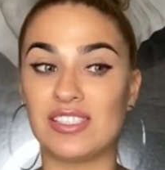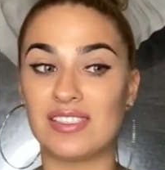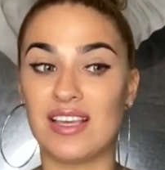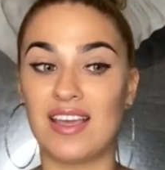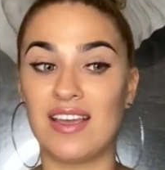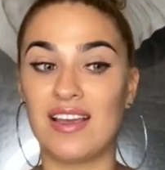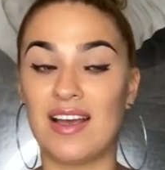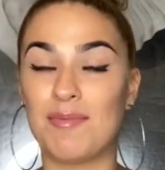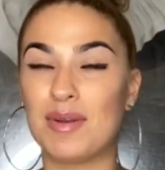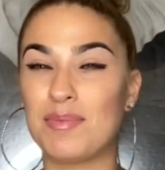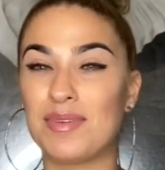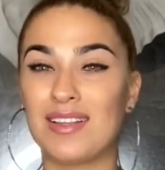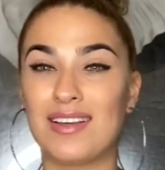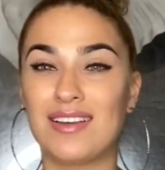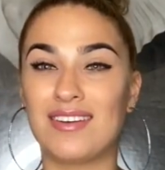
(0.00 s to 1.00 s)
say, I'm gonna be
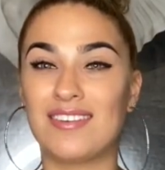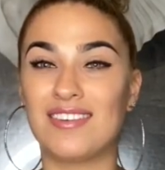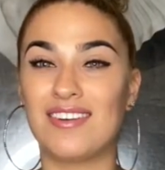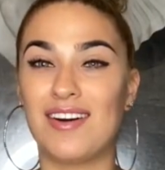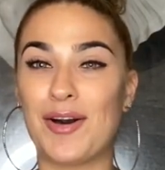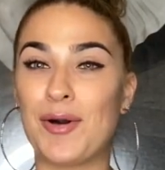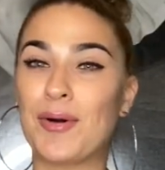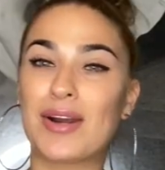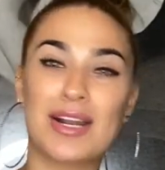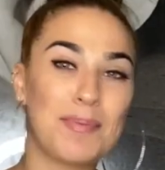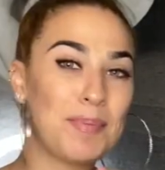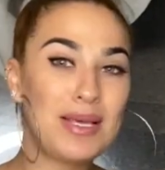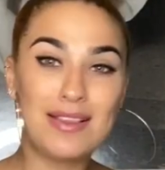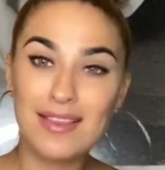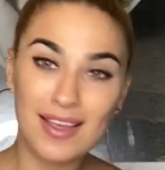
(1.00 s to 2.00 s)
like, oh,
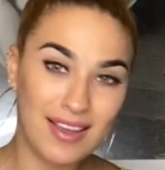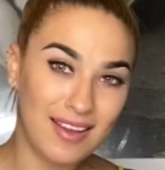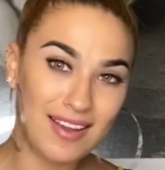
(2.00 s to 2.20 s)
repite,